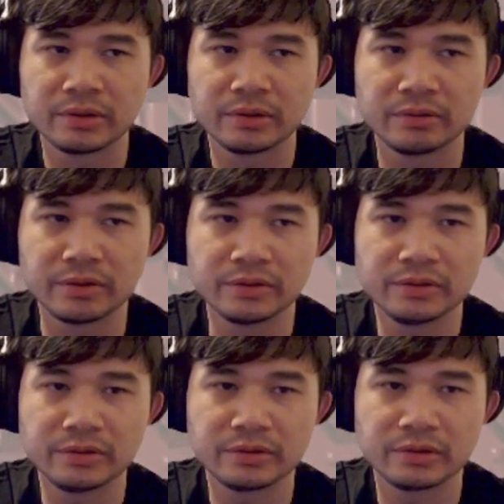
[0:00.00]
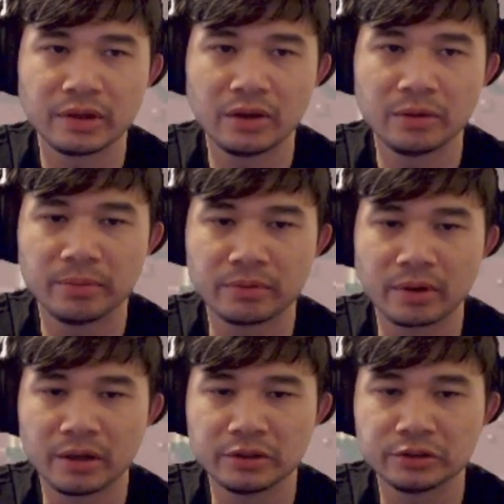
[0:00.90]
What is this? Oh,
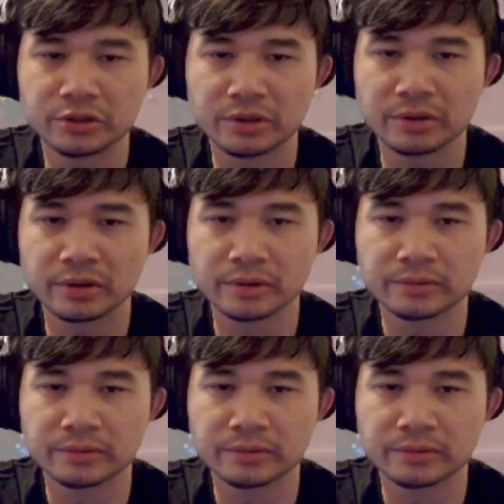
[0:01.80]
Barrage. Okay.